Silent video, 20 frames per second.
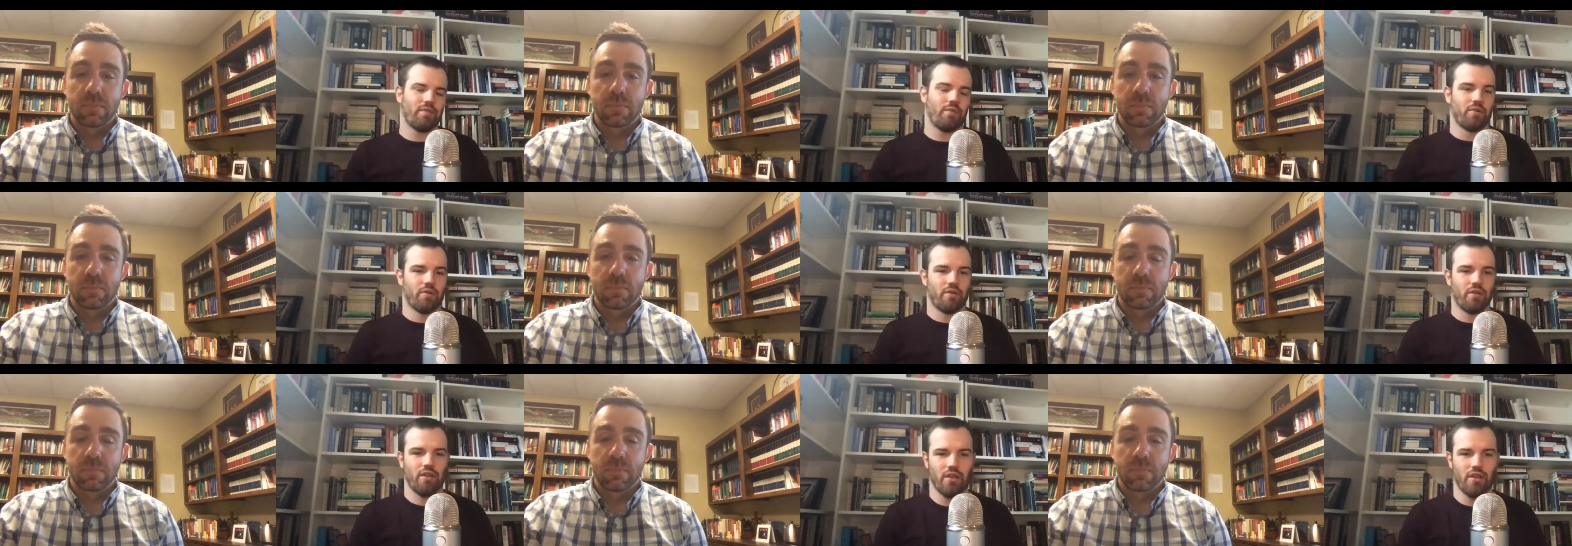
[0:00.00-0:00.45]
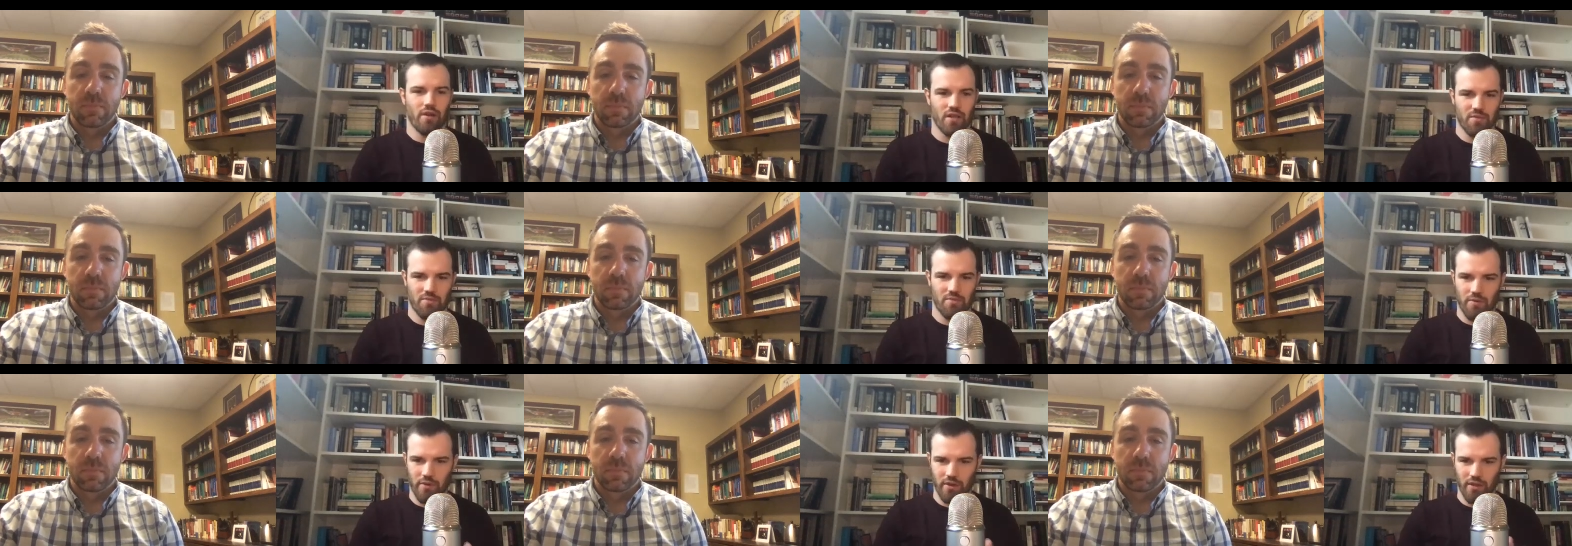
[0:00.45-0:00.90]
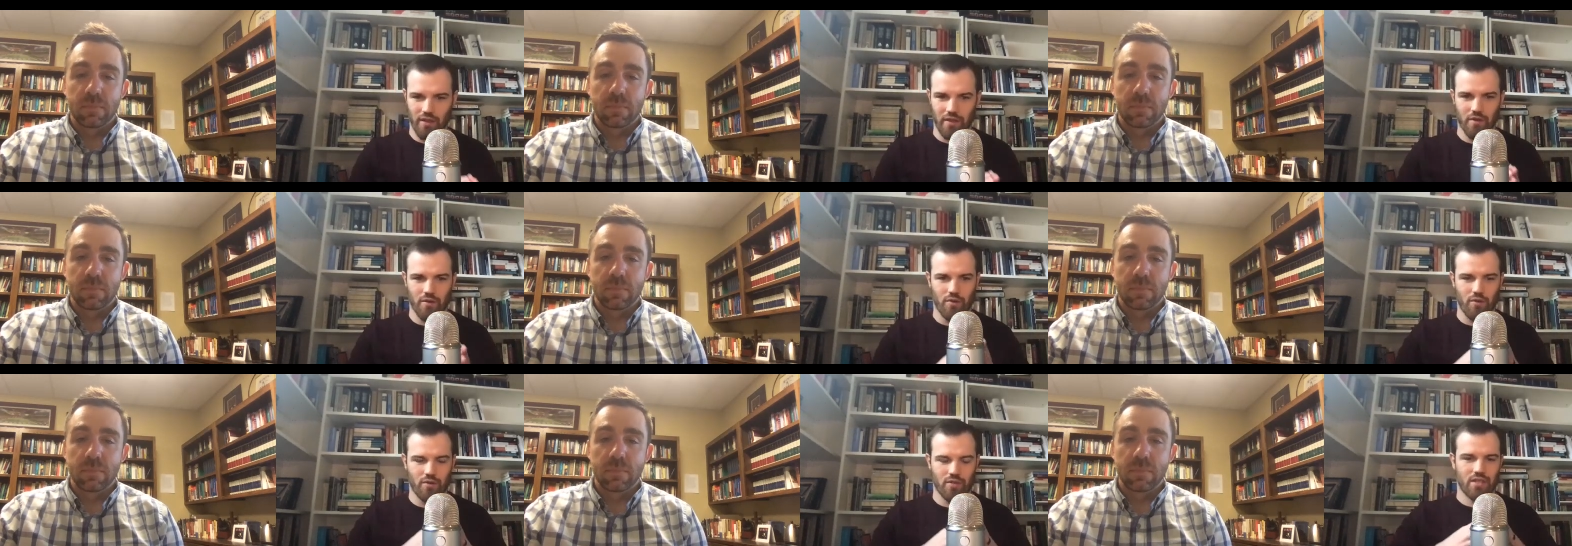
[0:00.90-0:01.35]
Speaker 1: few hundred years, but really the
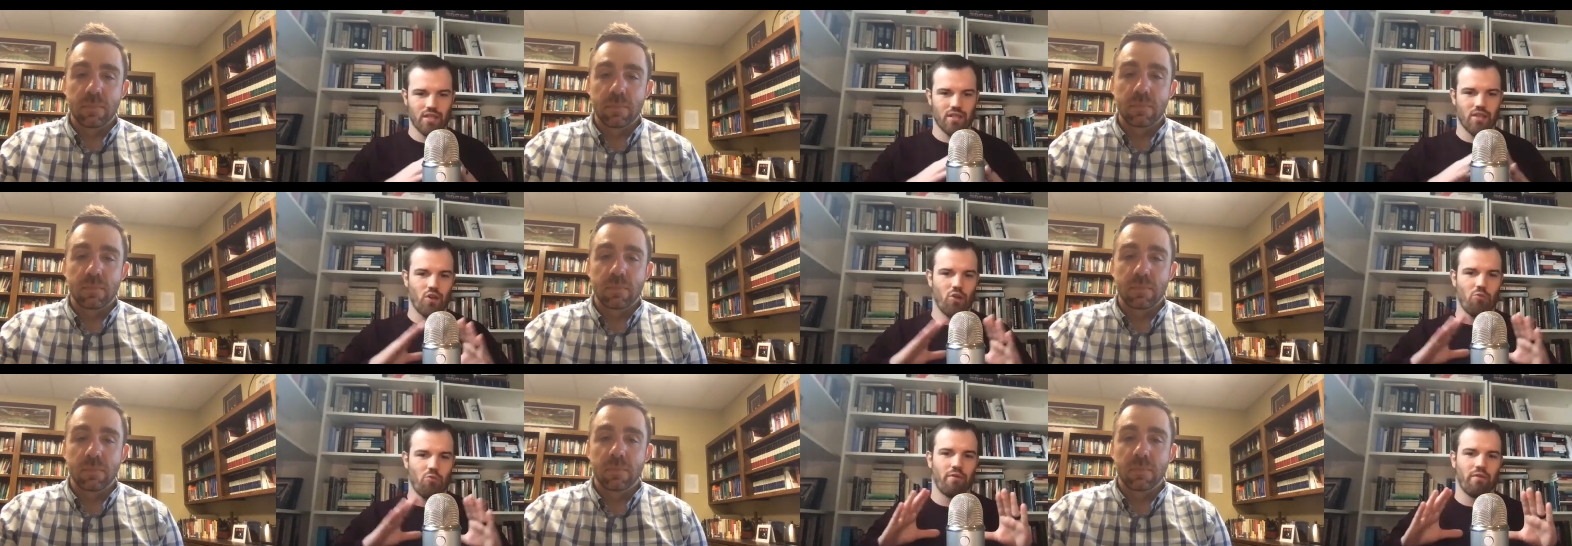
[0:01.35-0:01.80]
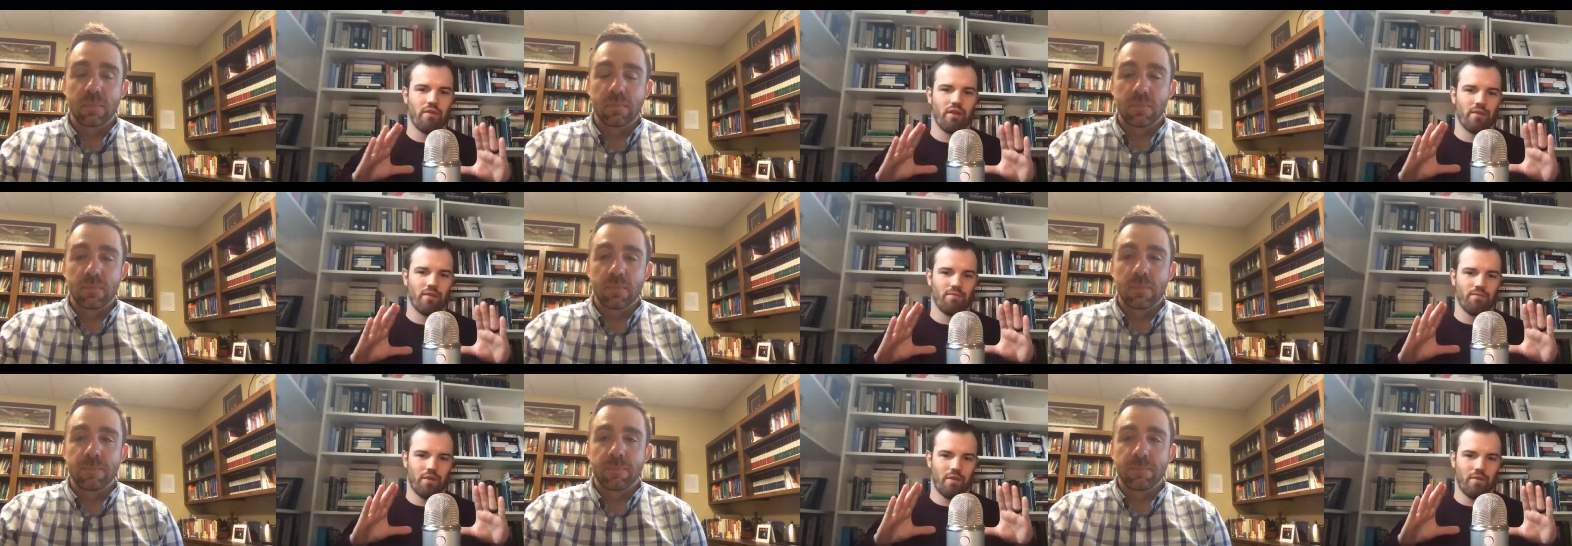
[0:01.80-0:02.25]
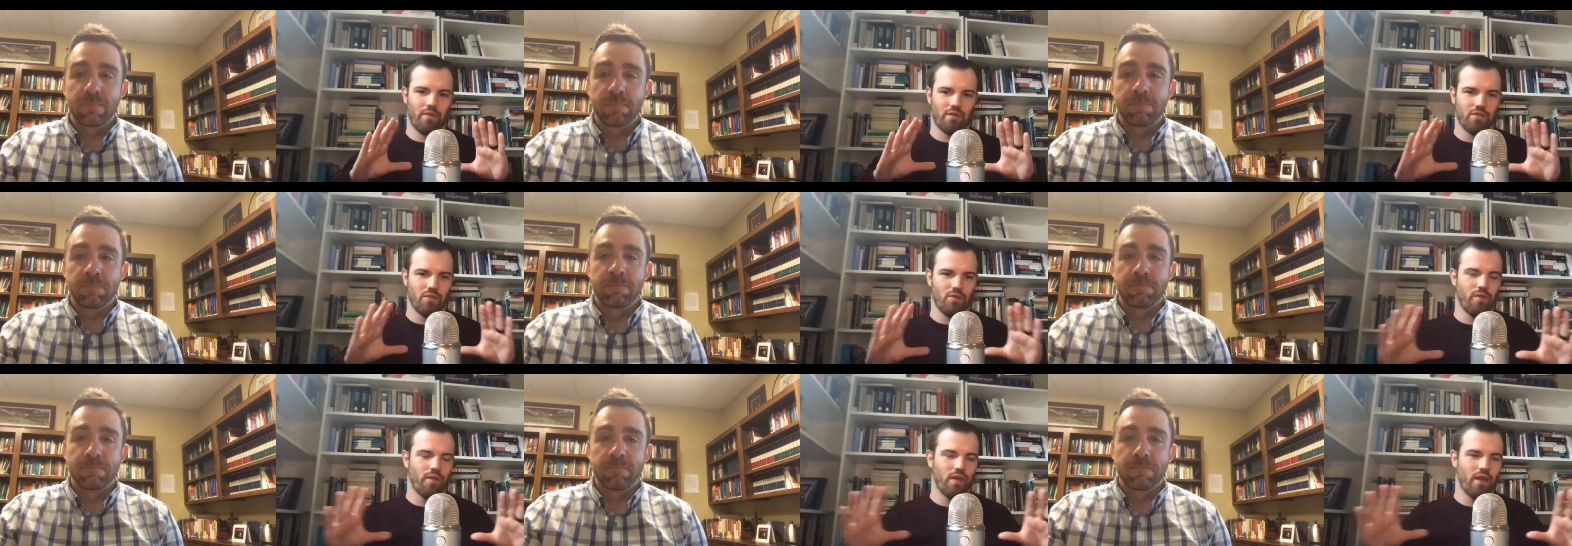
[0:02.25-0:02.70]
whole scope of a of a two
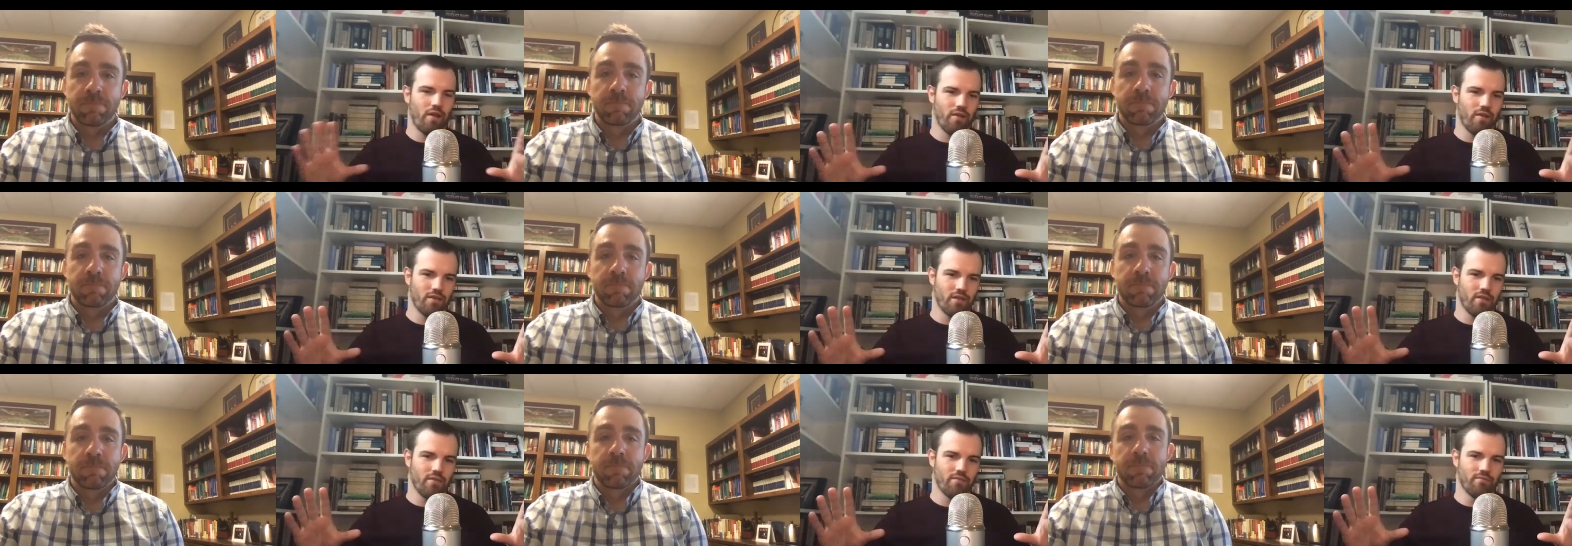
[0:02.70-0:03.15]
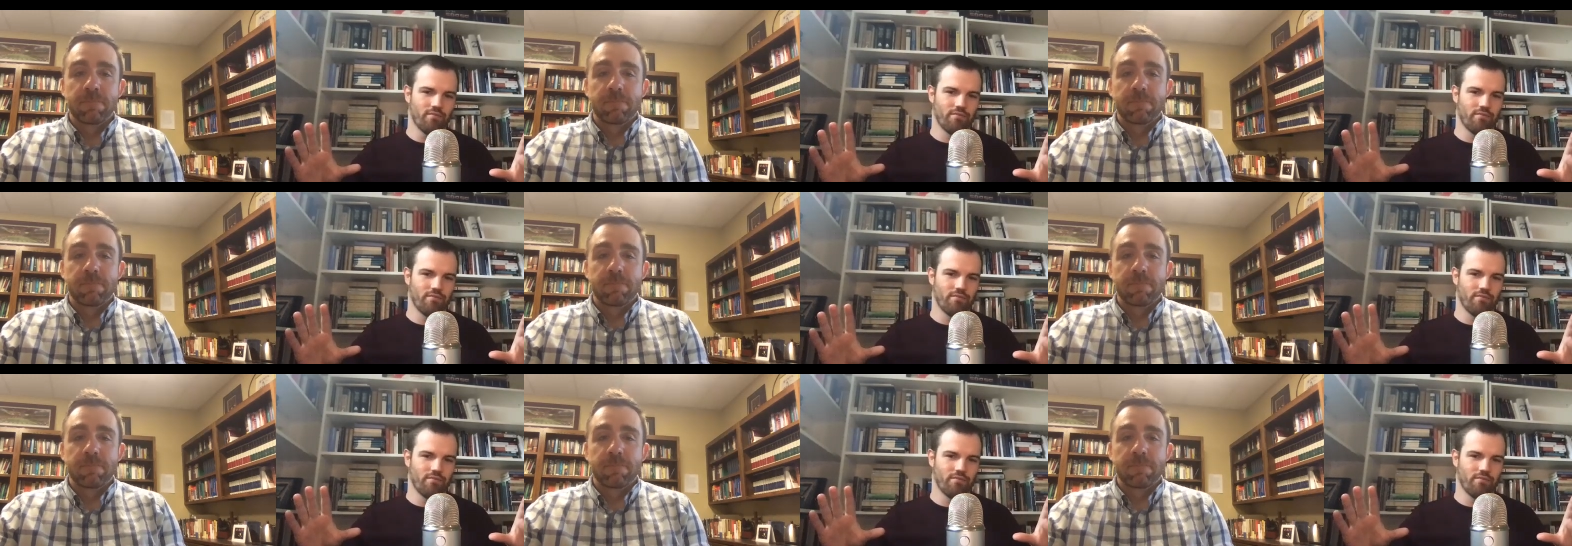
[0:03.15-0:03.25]
thousand,